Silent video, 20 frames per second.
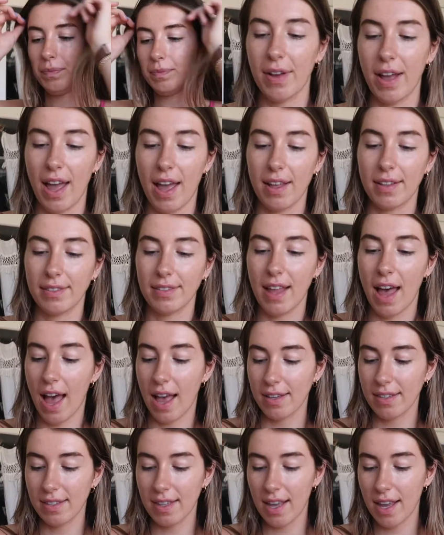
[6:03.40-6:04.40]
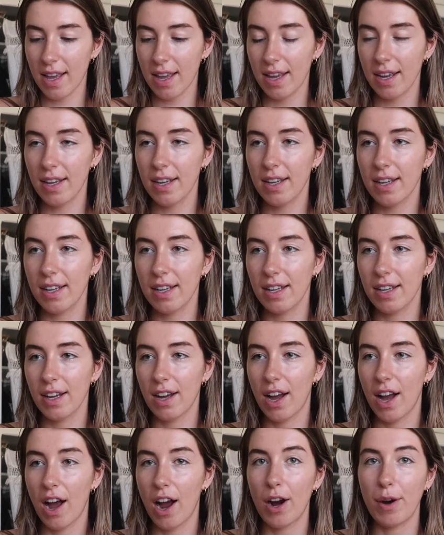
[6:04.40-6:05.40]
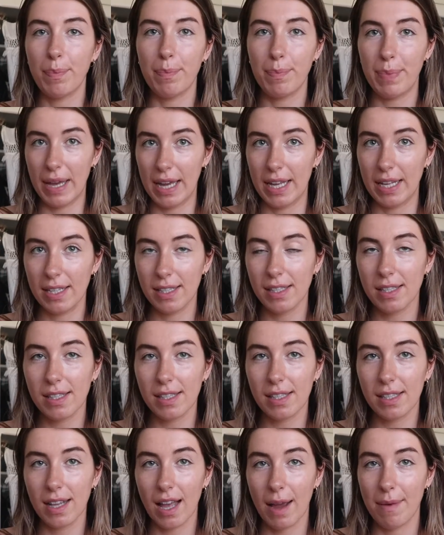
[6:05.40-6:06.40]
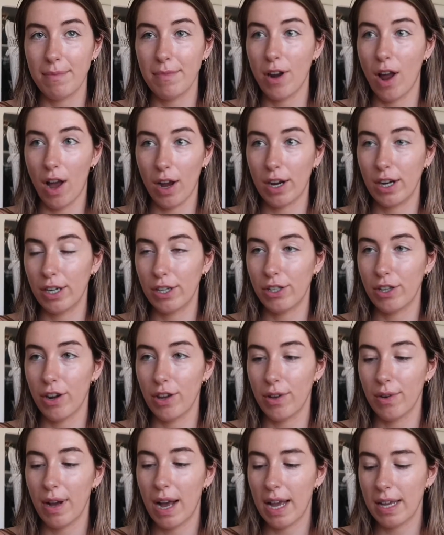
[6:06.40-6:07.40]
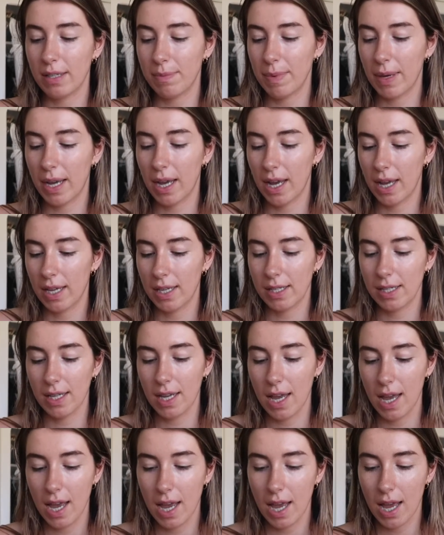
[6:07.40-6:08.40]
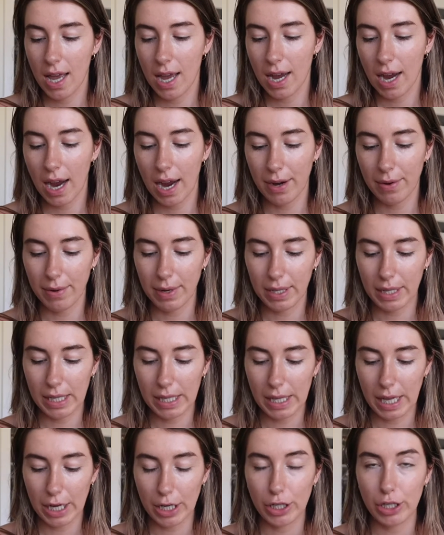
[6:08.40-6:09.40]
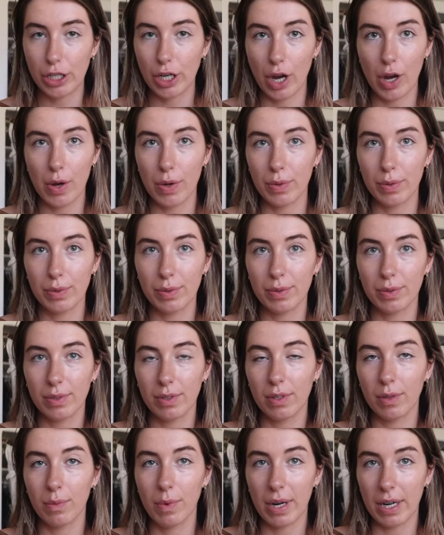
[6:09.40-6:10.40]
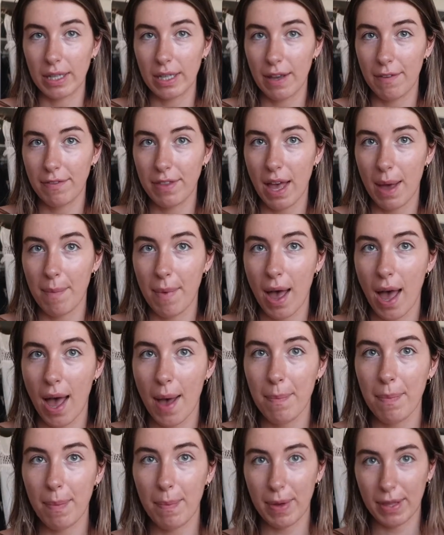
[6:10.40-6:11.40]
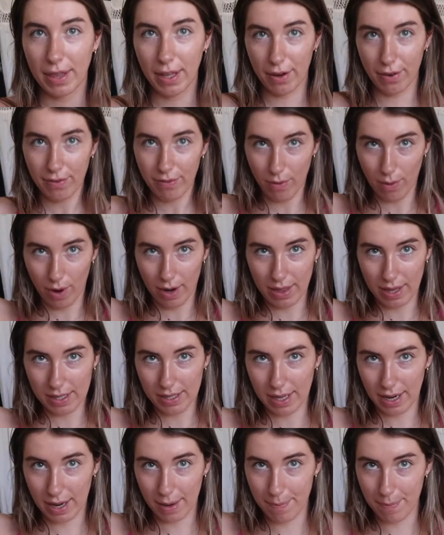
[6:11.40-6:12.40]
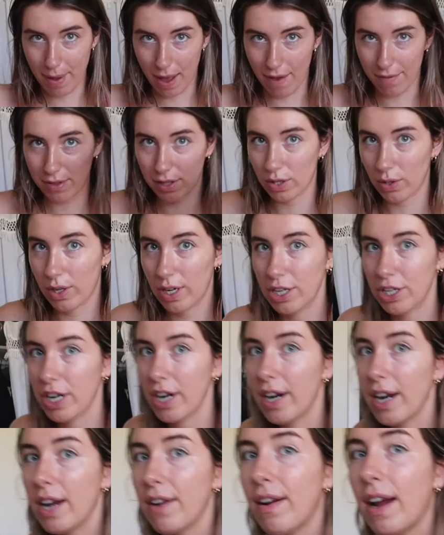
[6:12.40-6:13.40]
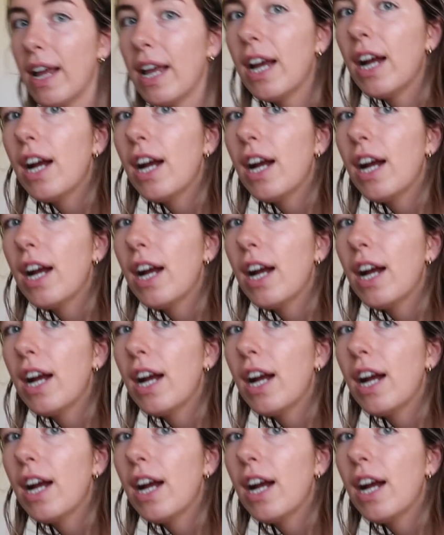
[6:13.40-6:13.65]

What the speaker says: Okay, last thing are bins. I'm not gonna show you guys because I really like don't wanna lift them up, but they're for this like above storage area right